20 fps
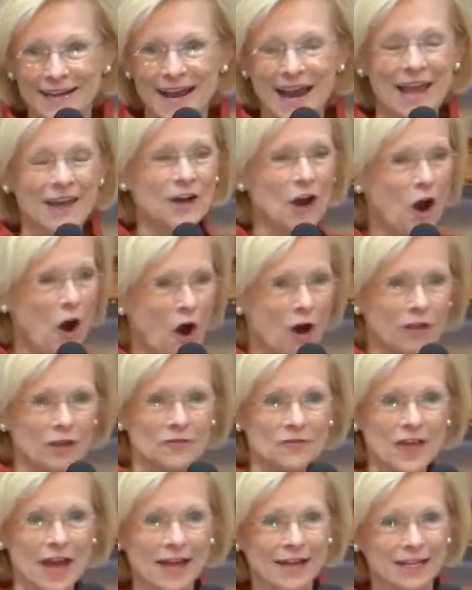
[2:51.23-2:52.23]
And all
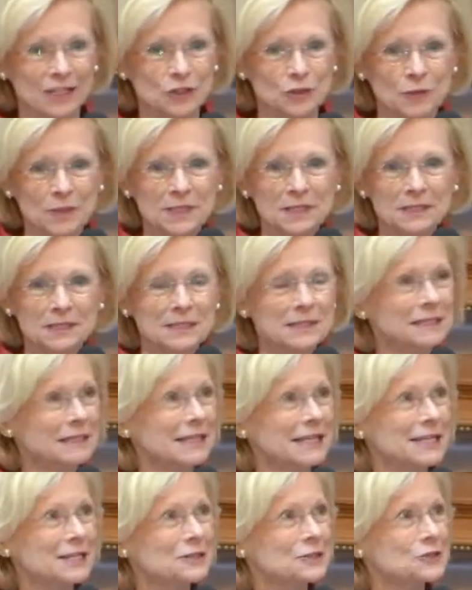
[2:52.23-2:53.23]
of that adrenaline
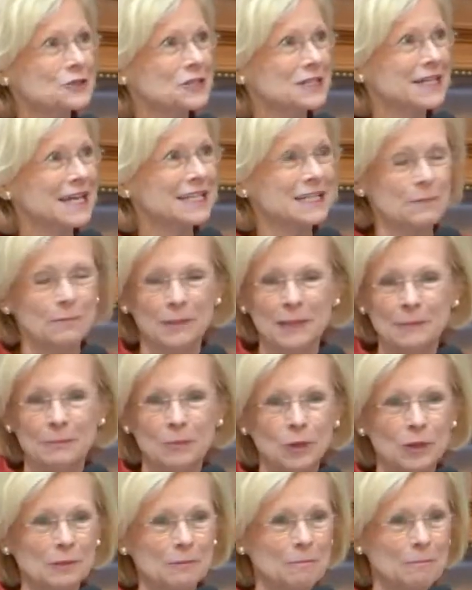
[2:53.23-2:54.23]
and energy had to be
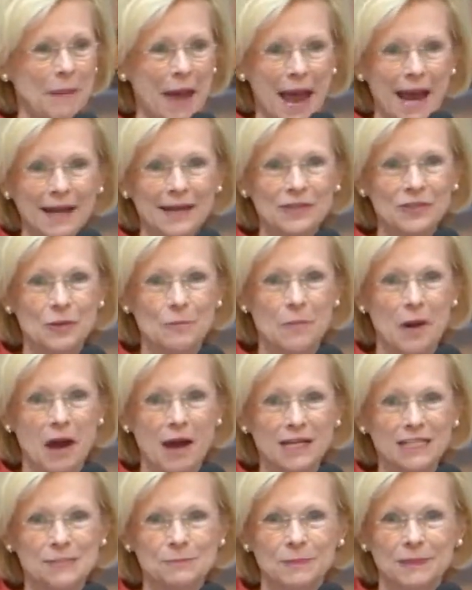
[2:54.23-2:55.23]
put back in the
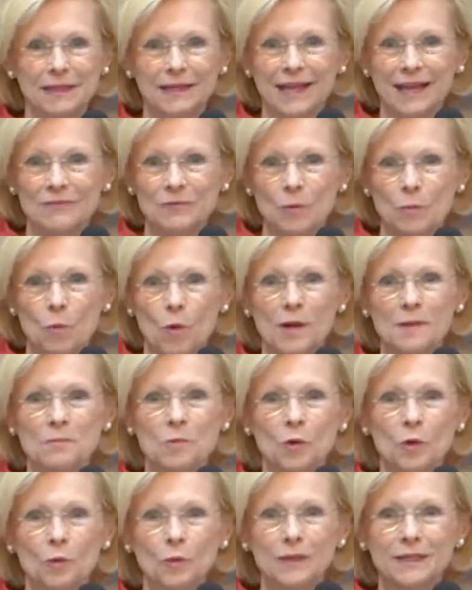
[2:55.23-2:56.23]
box, but it gave them one
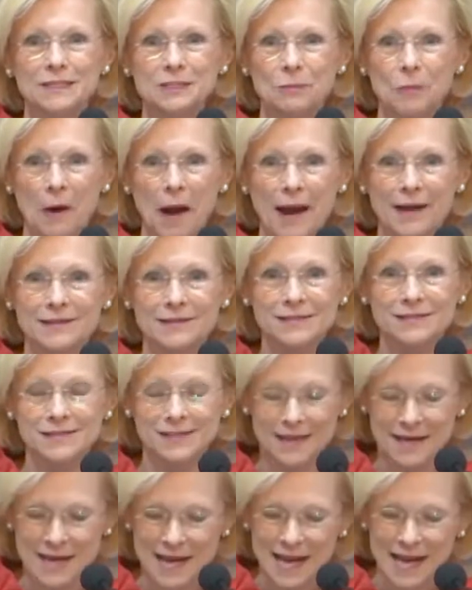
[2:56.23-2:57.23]
more week to practice
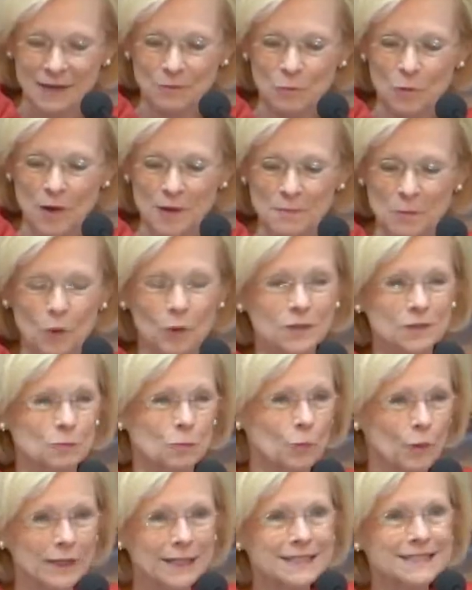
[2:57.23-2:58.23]
and one more
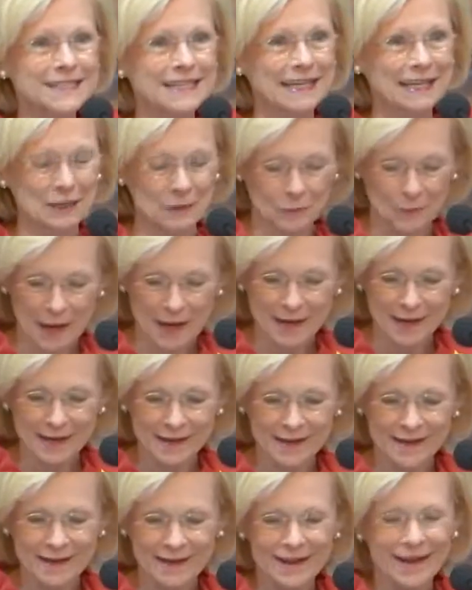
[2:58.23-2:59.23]
week to get
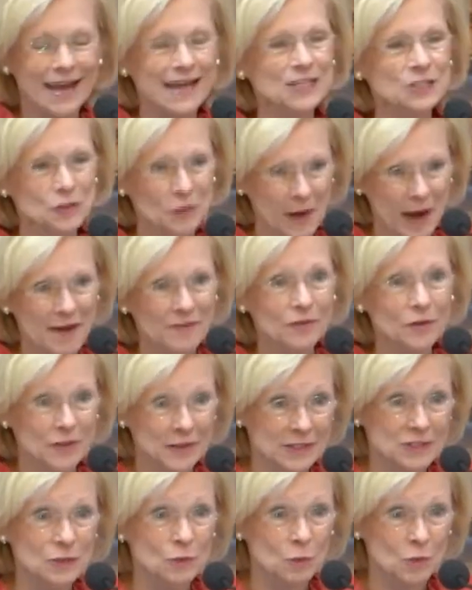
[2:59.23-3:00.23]
ready and travel
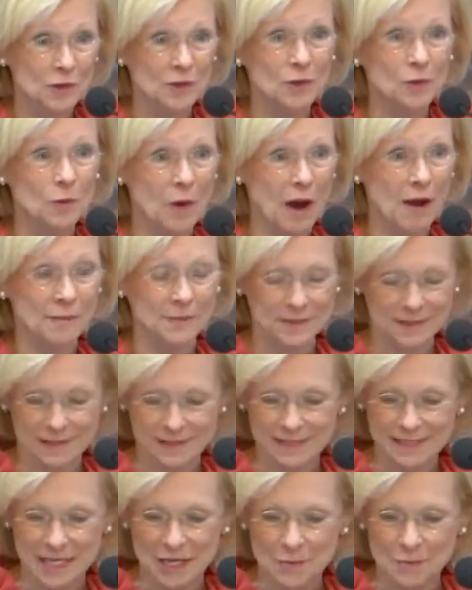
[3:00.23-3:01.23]
then to Warner Robins
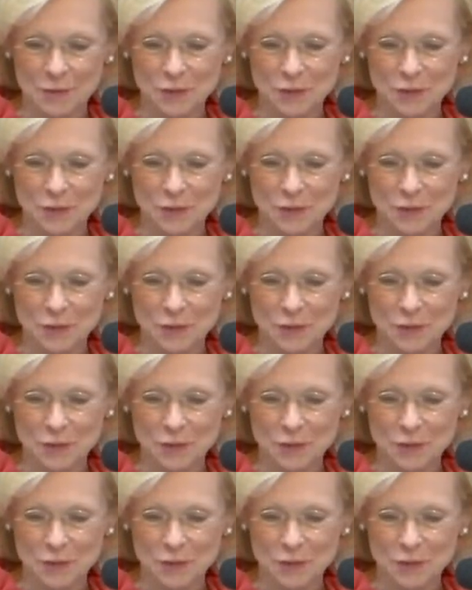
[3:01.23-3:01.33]
instead of